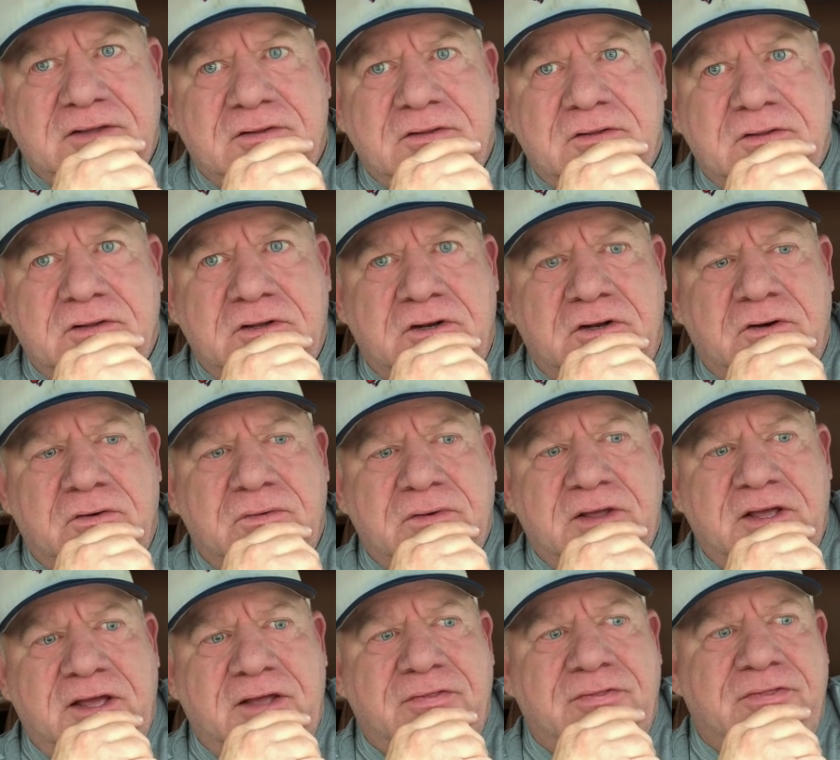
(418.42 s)
You know,
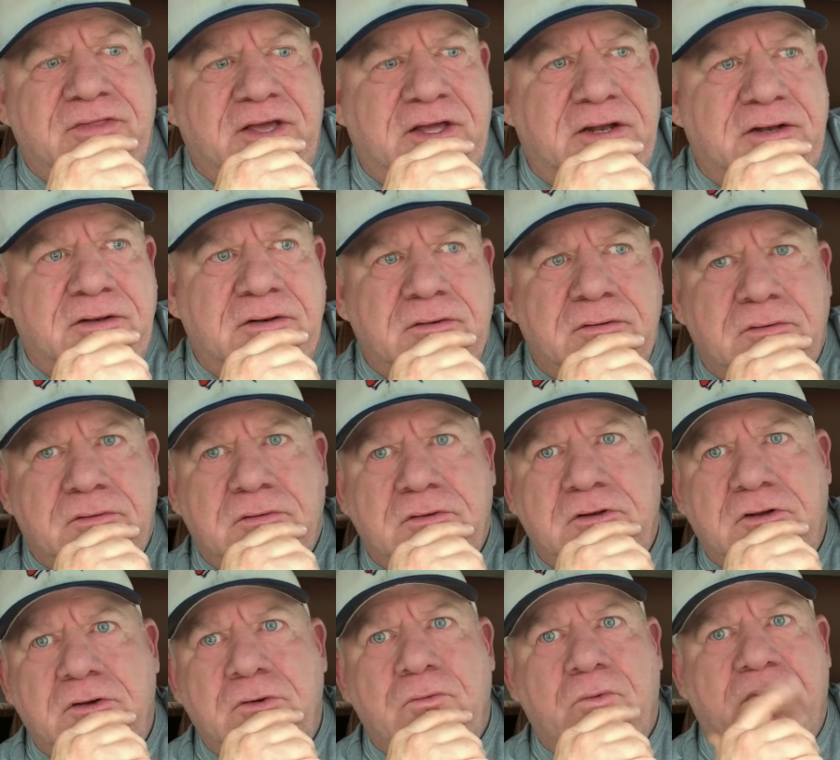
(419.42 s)
and then
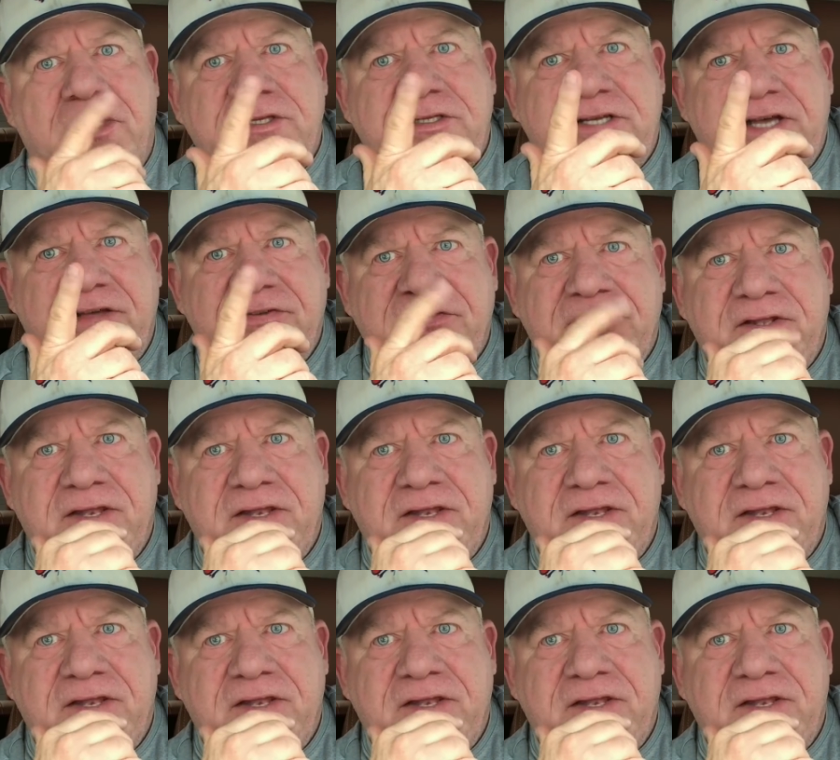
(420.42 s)
do one test